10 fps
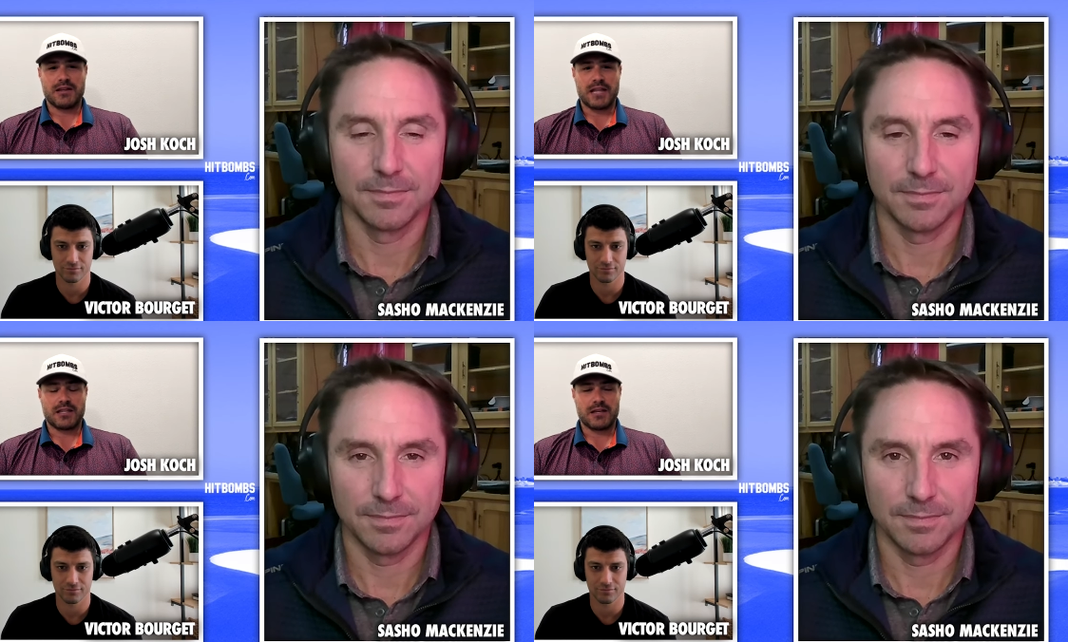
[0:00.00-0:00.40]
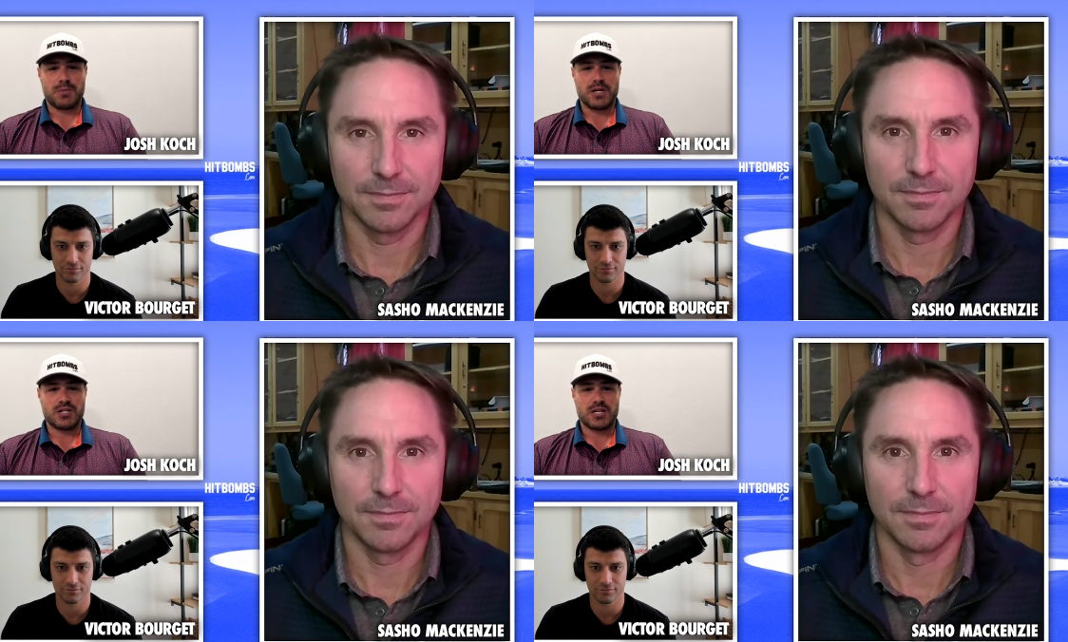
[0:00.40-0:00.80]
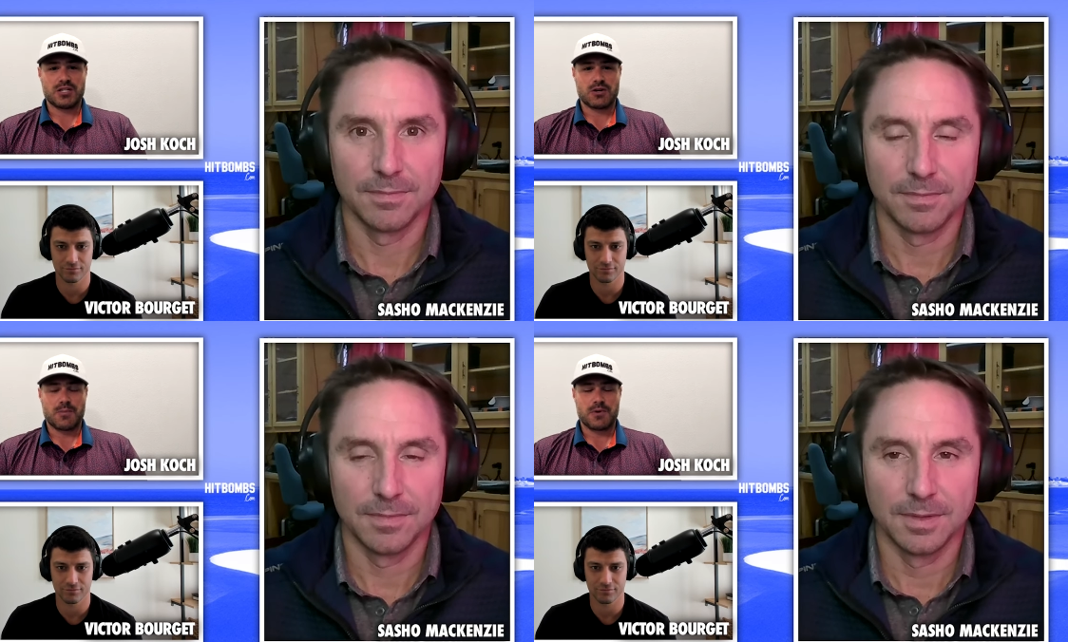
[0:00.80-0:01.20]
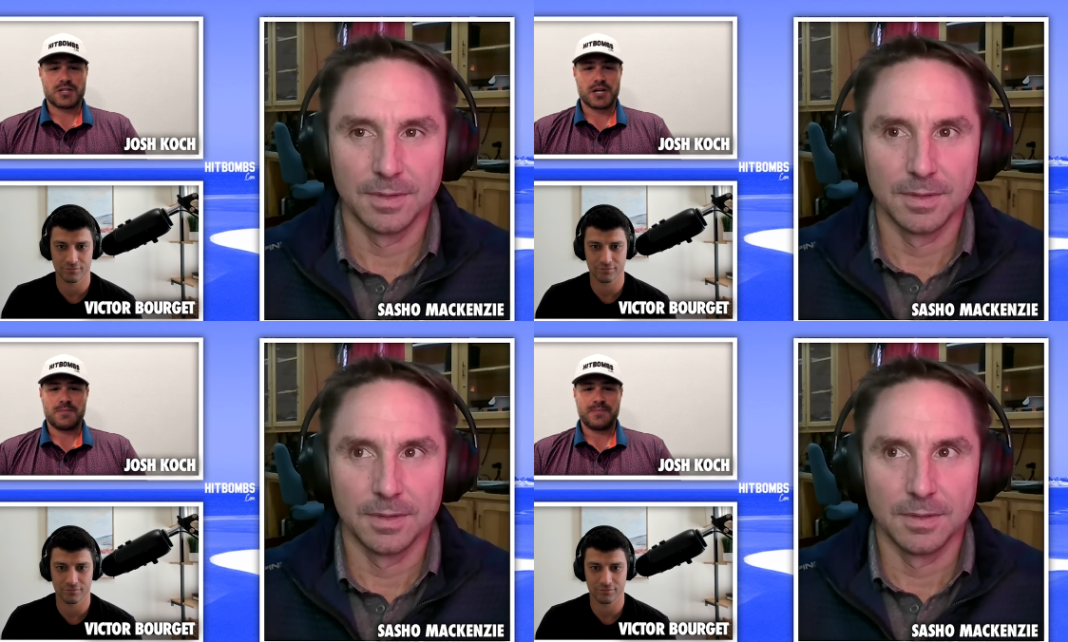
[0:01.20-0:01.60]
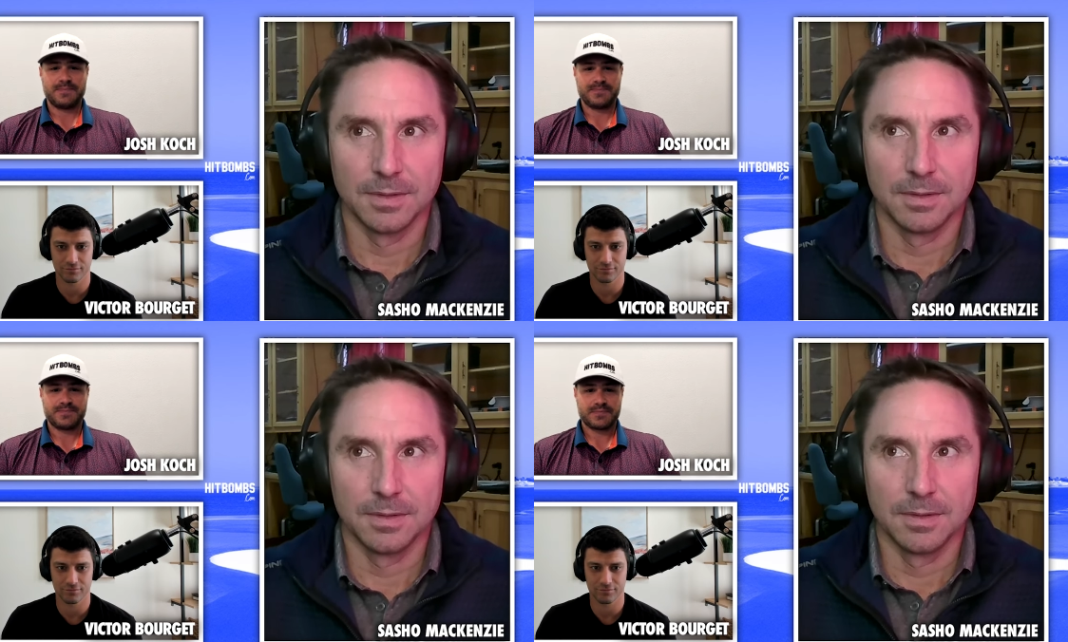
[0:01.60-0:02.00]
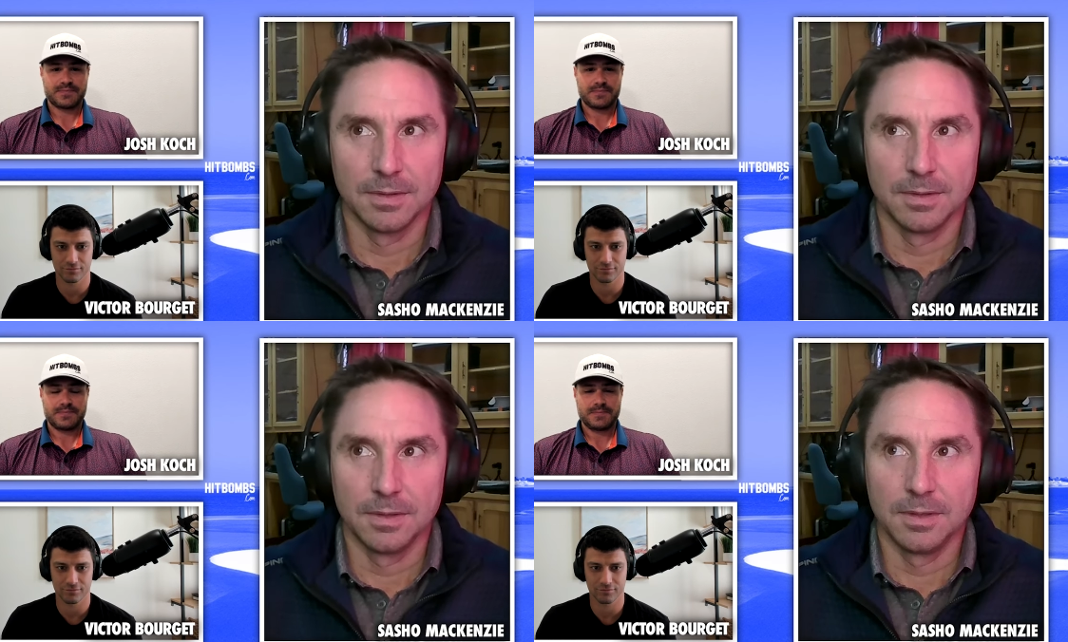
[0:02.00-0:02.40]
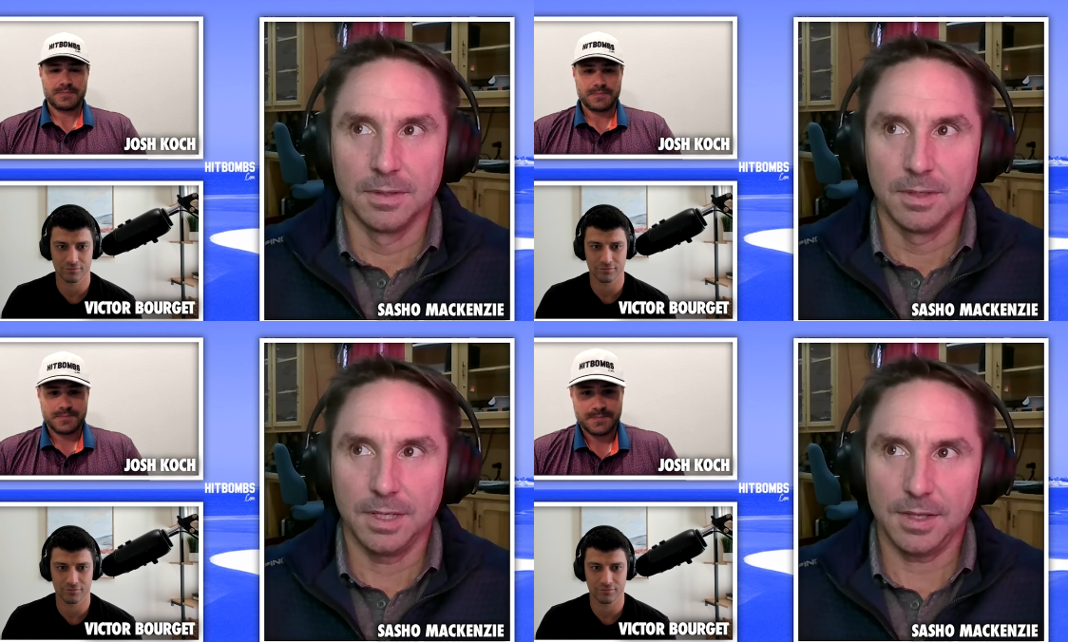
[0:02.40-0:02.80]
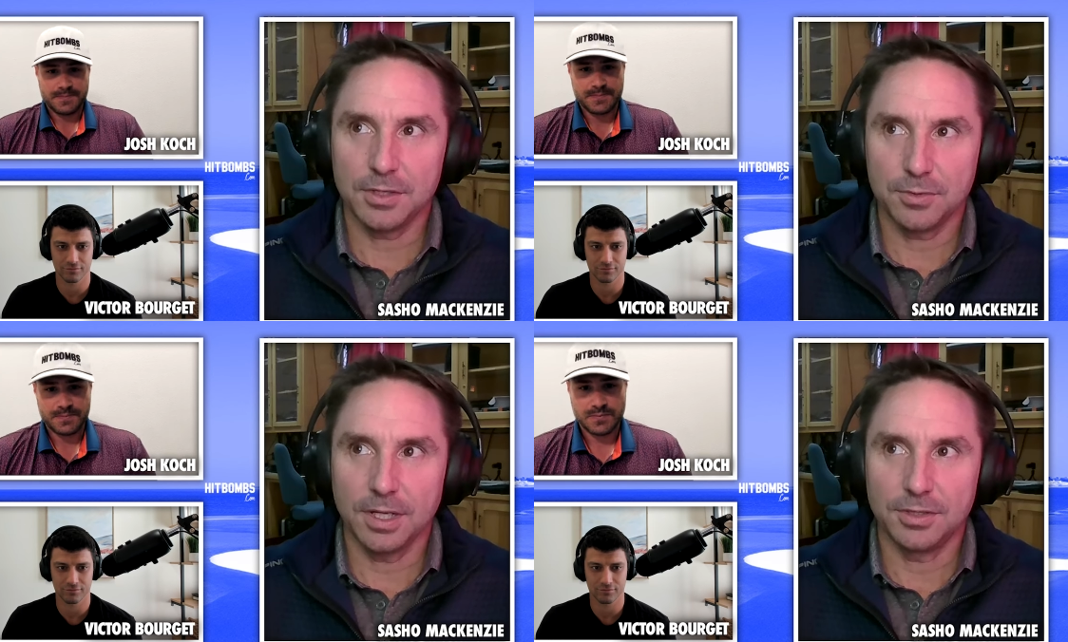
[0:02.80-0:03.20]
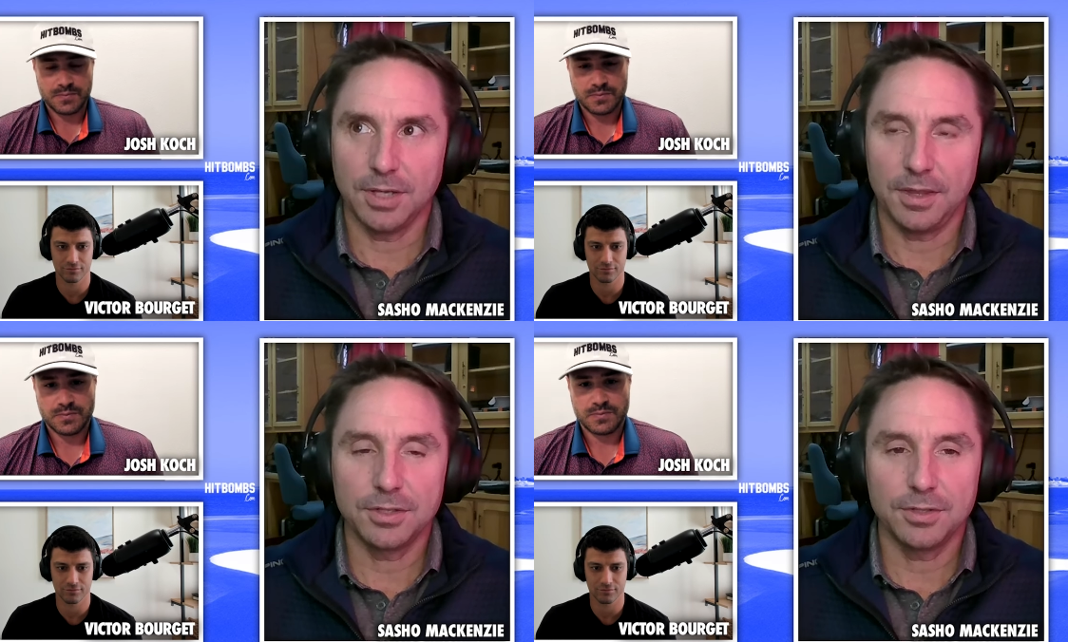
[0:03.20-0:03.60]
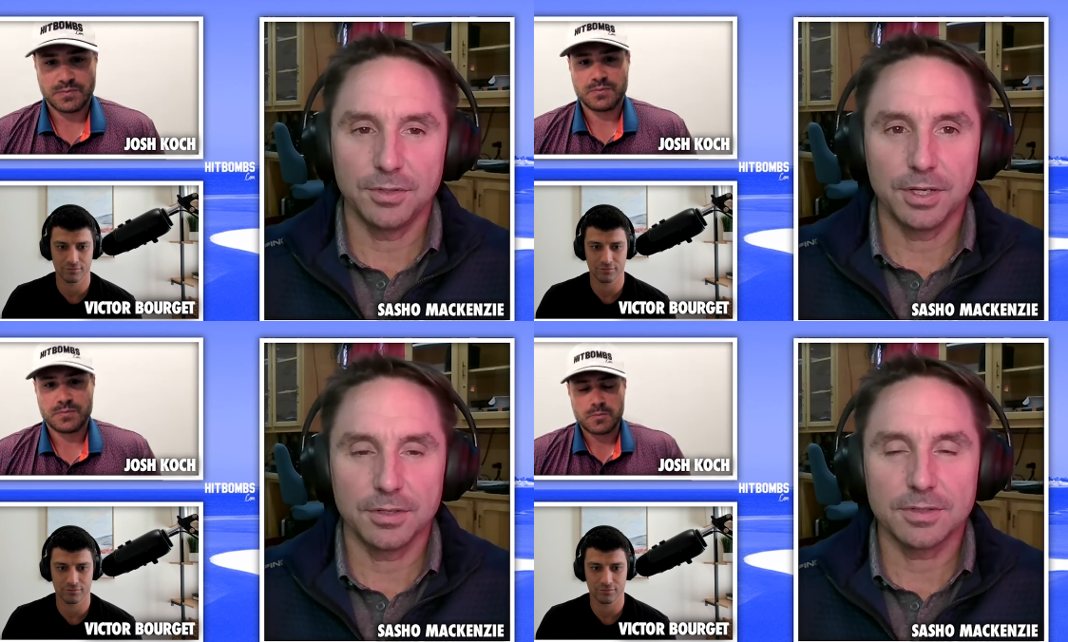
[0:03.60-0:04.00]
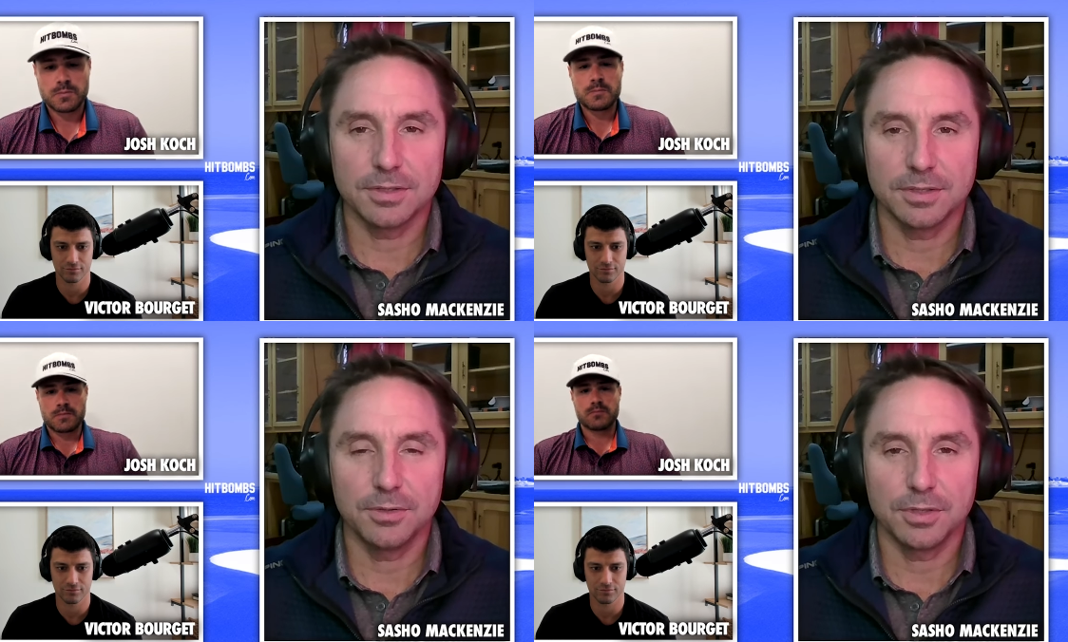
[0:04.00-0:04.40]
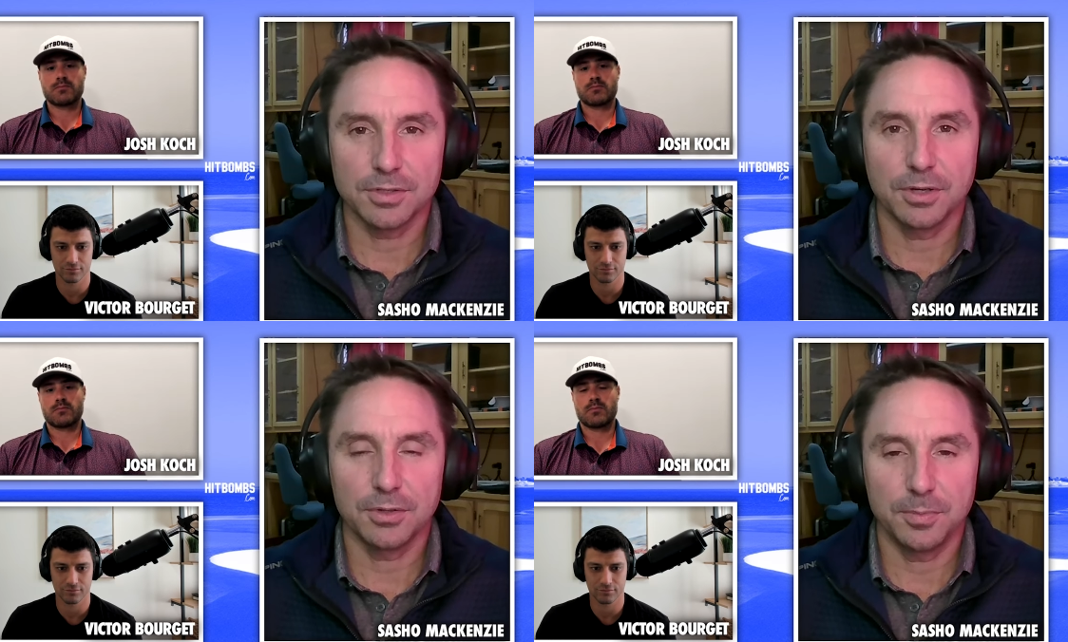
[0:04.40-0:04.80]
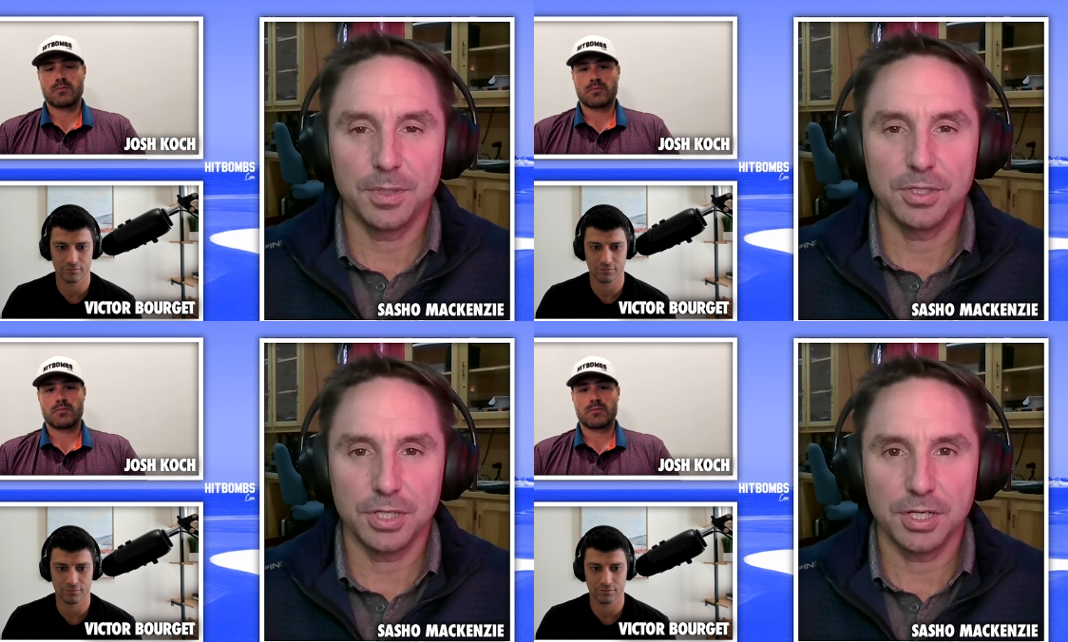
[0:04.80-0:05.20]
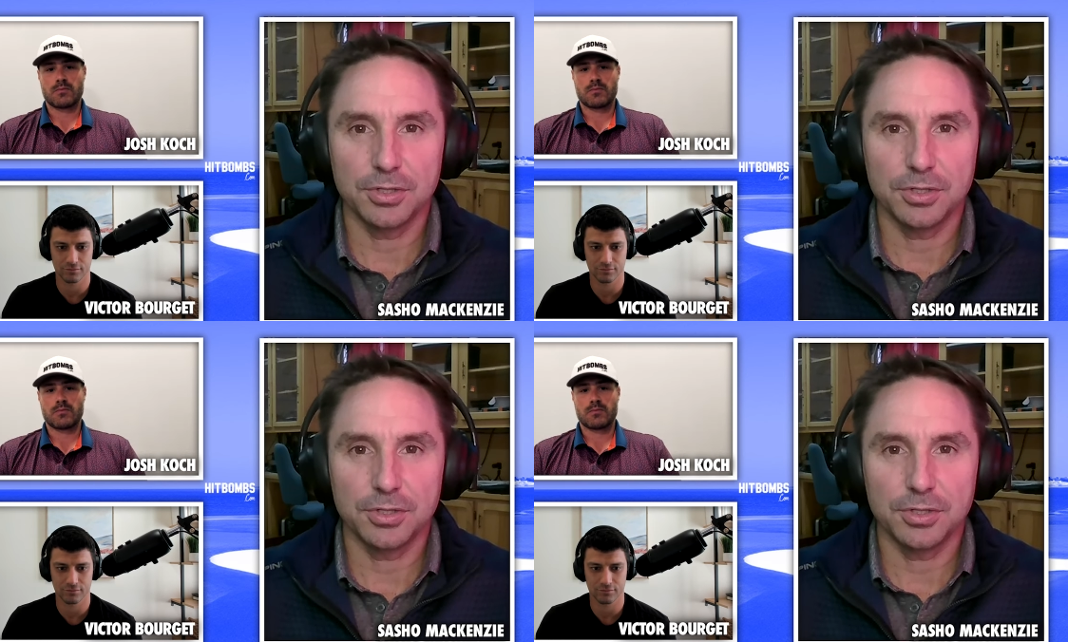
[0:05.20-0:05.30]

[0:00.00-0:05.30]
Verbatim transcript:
Speaker 1: At the P G A show a couple years ago?
Speaker 2: Yeah, that's right. Two, I think two years, two years ago at the P G A